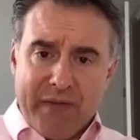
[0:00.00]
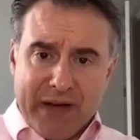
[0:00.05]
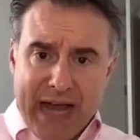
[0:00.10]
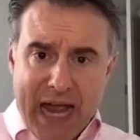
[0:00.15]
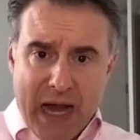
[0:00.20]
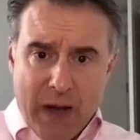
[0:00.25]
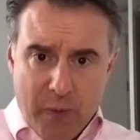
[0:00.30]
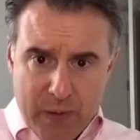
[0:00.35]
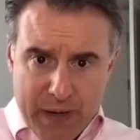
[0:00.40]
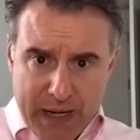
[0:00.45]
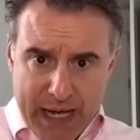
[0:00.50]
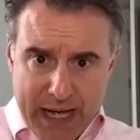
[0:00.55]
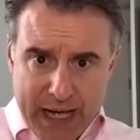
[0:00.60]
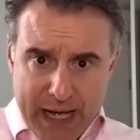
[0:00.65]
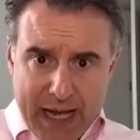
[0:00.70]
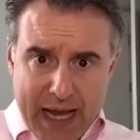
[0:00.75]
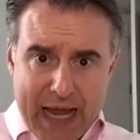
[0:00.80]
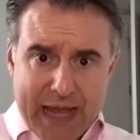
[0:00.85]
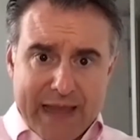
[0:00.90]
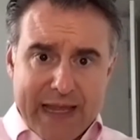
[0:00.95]

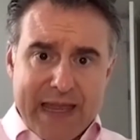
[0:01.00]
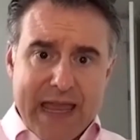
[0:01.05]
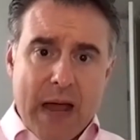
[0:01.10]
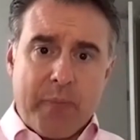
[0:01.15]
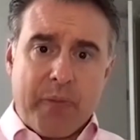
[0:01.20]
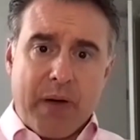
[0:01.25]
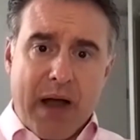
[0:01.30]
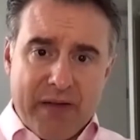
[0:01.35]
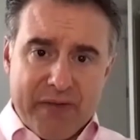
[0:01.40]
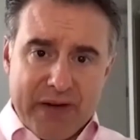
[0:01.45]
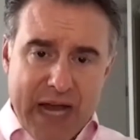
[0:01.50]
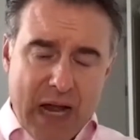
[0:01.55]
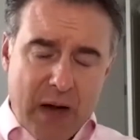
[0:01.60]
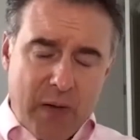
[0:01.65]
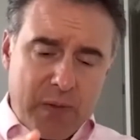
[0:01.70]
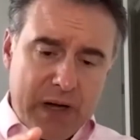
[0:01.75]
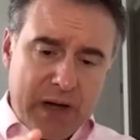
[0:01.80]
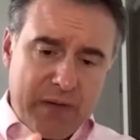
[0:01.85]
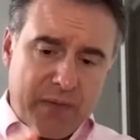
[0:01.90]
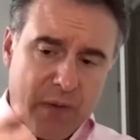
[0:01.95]
equity, and then that private
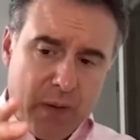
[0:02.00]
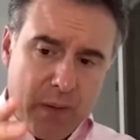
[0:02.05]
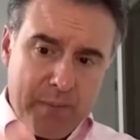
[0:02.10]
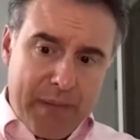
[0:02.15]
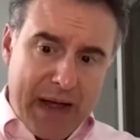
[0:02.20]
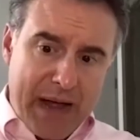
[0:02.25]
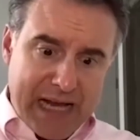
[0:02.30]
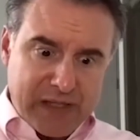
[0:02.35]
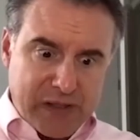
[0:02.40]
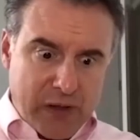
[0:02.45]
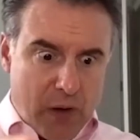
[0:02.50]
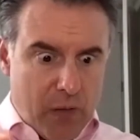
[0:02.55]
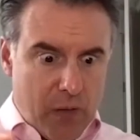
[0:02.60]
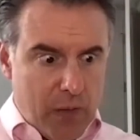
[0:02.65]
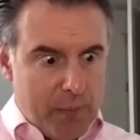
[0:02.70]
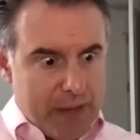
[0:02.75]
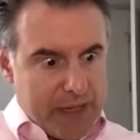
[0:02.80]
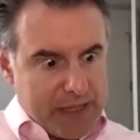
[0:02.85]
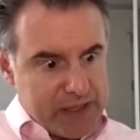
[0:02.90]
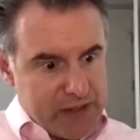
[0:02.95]
equity firm buys a whole
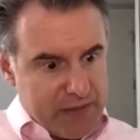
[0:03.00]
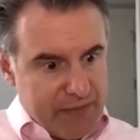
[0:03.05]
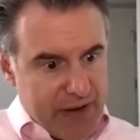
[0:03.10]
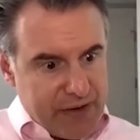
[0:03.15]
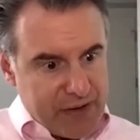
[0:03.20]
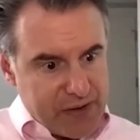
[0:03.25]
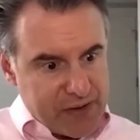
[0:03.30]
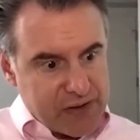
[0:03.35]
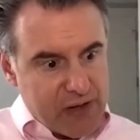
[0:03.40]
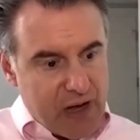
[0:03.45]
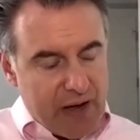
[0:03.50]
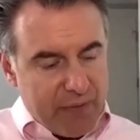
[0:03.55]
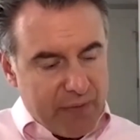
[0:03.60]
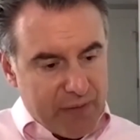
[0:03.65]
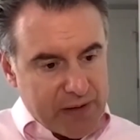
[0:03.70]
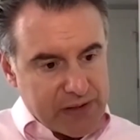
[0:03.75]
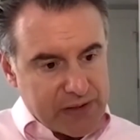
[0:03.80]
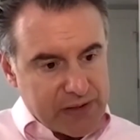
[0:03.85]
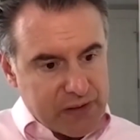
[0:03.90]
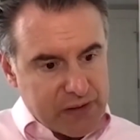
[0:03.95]
bunch of other
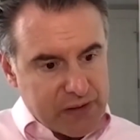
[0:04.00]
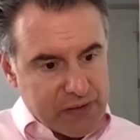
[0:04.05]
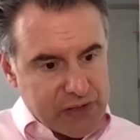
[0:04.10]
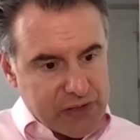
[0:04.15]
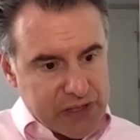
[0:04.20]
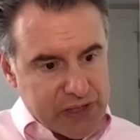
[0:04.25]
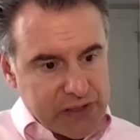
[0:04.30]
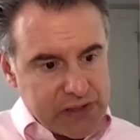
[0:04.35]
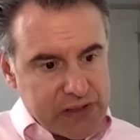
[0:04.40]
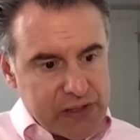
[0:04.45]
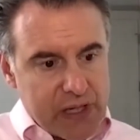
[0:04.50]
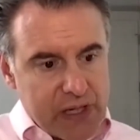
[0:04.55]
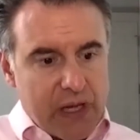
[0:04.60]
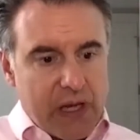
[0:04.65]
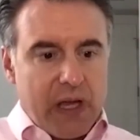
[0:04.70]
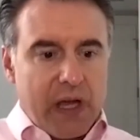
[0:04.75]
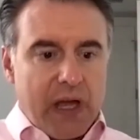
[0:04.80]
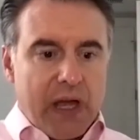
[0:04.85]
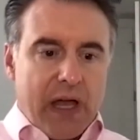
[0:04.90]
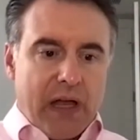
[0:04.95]
software solutions.
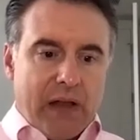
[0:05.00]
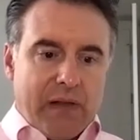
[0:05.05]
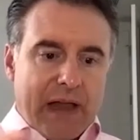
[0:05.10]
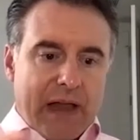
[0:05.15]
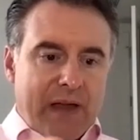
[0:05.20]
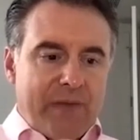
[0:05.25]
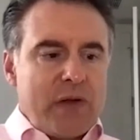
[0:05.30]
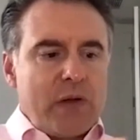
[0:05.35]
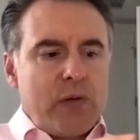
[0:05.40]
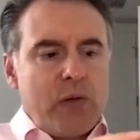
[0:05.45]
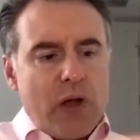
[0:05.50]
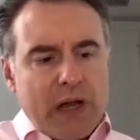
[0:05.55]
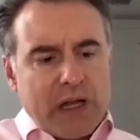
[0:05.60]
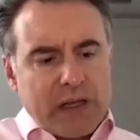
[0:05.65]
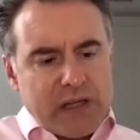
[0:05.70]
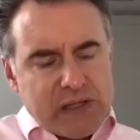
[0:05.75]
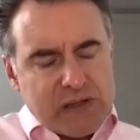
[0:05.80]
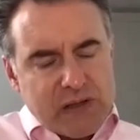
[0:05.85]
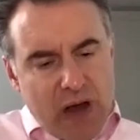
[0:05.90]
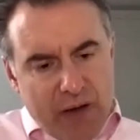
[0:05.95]
Like if you look at
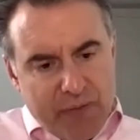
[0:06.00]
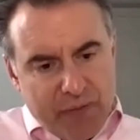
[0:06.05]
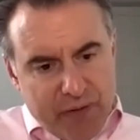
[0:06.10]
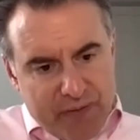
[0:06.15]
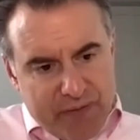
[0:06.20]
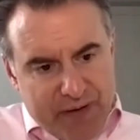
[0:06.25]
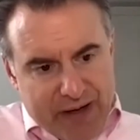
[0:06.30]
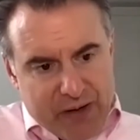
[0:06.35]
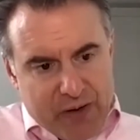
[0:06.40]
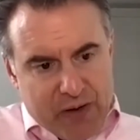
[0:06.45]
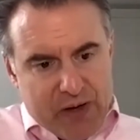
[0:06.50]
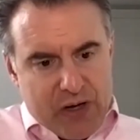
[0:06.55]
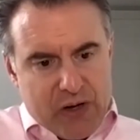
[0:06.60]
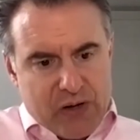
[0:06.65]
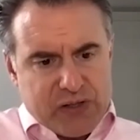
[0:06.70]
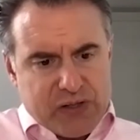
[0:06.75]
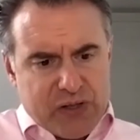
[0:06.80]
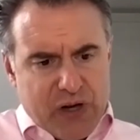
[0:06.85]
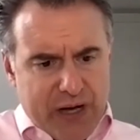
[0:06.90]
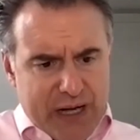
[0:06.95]
the software vendor and you're
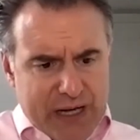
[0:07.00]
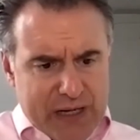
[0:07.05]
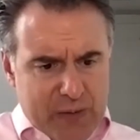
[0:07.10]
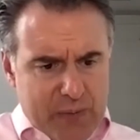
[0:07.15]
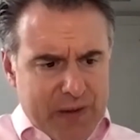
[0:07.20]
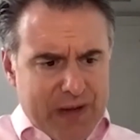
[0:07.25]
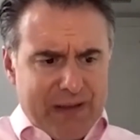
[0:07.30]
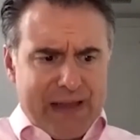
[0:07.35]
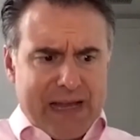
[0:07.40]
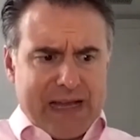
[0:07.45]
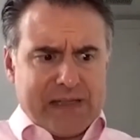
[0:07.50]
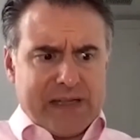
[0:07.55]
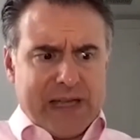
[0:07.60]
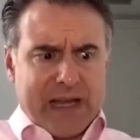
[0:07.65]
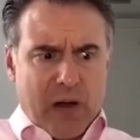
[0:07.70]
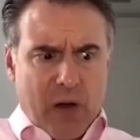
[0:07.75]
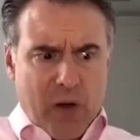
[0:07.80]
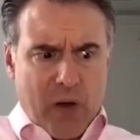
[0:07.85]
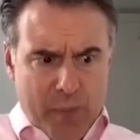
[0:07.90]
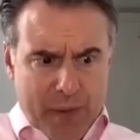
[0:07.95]
starting to realize like,
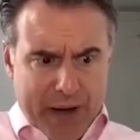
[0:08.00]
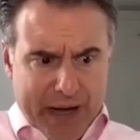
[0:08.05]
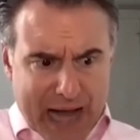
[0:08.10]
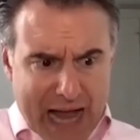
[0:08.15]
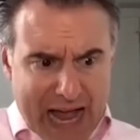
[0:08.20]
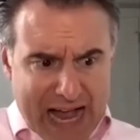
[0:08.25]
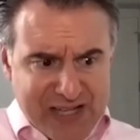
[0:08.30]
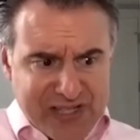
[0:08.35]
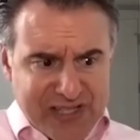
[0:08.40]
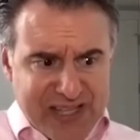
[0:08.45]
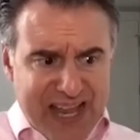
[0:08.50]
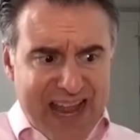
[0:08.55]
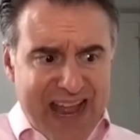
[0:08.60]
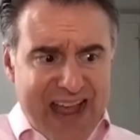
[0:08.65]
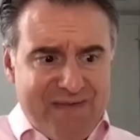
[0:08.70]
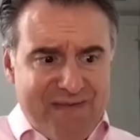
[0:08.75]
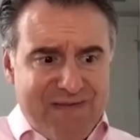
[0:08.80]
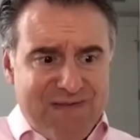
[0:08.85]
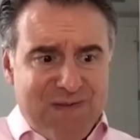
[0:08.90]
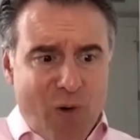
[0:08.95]
oh my gosh, they
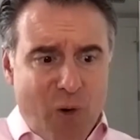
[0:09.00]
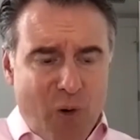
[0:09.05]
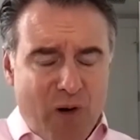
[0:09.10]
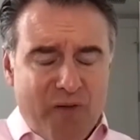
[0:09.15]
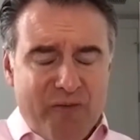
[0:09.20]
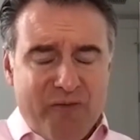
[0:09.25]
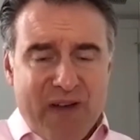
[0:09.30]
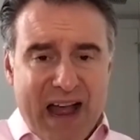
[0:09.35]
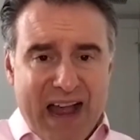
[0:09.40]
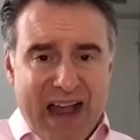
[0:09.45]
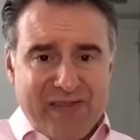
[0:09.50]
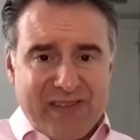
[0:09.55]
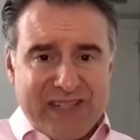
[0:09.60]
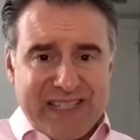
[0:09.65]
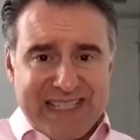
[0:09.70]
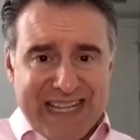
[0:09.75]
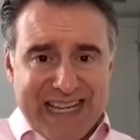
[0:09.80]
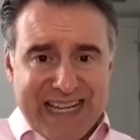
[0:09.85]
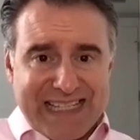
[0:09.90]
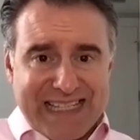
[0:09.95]
have 4, 5,
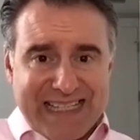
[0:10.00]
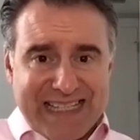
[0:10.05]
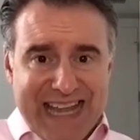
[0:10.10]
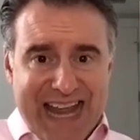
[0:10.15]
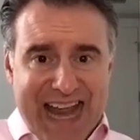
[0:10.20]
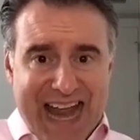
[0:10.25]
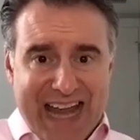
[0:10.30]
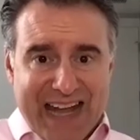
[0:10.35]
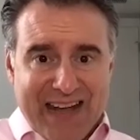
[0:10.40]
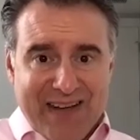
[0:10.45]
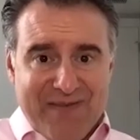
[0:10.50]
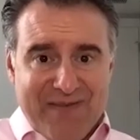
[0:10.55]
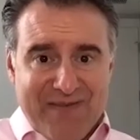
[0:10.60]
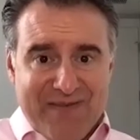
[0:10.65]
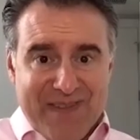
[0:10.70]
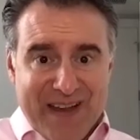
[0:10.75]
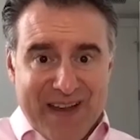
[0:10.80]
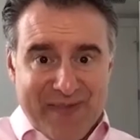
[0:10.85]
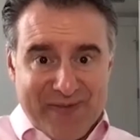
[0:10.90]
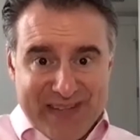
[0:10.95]
6, 10,
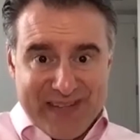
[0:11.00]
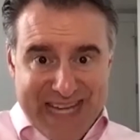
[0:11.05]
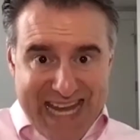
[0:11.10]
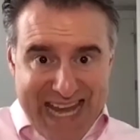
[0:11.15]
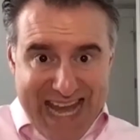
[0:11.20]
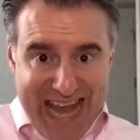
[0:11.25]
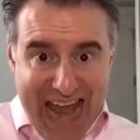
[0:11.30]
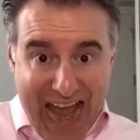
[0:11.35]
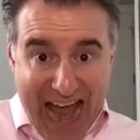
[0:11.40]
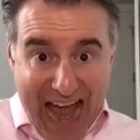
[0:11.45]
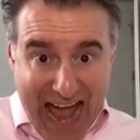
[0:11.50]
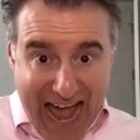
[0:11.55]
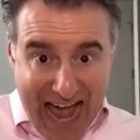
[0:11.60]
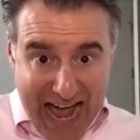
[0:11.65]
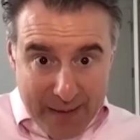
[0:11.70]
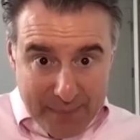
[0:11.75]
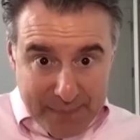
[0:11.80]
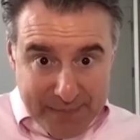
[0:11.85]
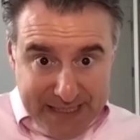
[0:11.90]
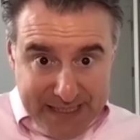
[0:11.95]
50
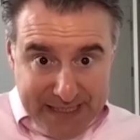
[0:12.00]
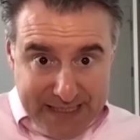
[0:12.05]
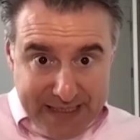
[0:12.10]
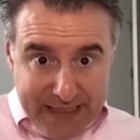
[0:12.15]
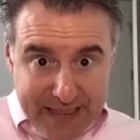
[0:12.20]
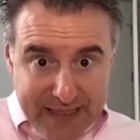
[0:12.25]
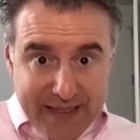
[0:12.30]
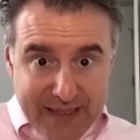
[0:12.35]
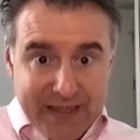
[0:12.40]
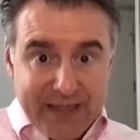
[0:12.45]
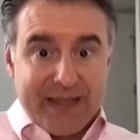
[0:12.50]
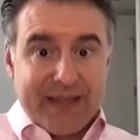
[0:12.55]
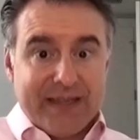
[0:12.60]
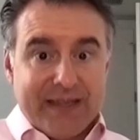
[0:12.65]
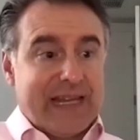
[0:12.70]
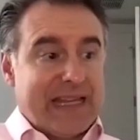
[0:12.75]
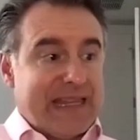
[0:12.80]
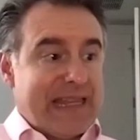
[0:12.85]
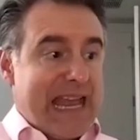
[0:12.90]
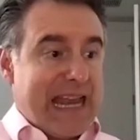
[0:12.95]
apps
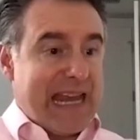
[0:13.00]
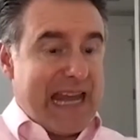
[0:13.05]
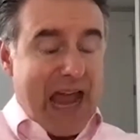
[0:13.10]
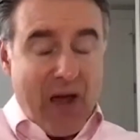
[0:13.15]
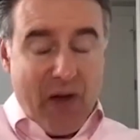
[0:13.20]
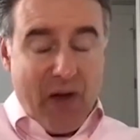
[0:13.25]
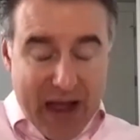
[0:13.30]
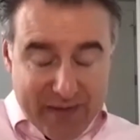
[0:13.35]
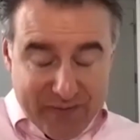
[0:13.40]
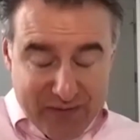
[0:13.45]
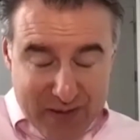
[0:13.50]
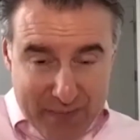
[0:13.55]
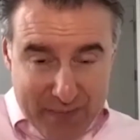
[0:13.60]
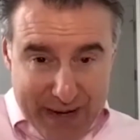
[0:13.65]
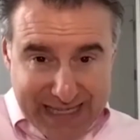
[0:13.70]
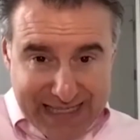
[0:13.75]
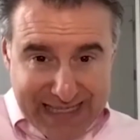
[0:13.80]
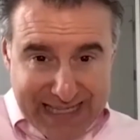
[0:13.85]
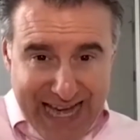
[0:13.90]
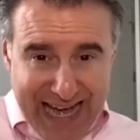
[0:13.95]
that they now have to
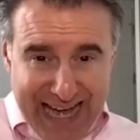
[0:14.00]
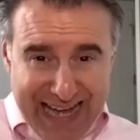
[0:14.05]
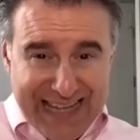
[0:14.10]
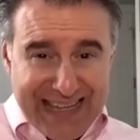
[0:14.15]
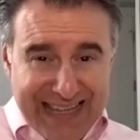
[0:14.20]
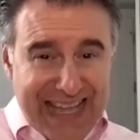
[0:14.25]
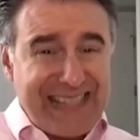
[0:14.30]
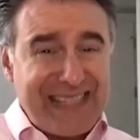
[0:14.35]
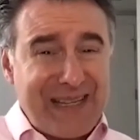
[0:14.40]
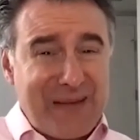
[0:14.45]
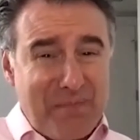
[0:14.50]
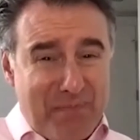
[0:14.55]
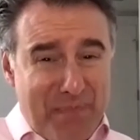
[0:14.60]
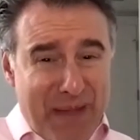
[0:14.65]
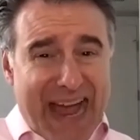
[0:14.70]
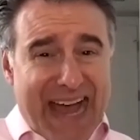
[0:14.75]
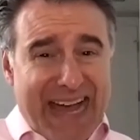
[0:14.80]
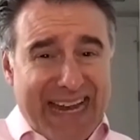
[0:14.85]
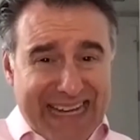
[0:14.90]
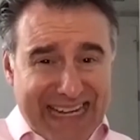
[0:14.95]
maintain, that's a
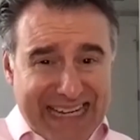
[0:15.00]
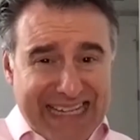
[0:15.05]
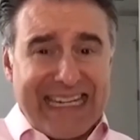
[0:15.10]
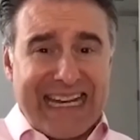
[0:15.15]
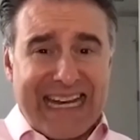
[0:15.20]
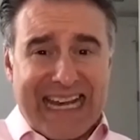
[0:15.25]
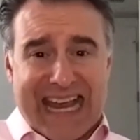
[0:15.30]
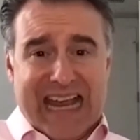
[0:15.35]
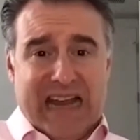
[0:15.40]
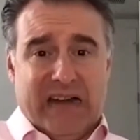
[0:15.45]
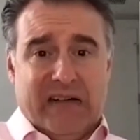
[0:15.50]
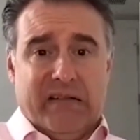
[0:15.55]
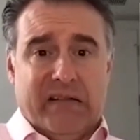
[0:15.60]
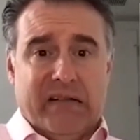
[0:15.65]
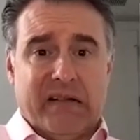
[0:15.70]
bad indicator.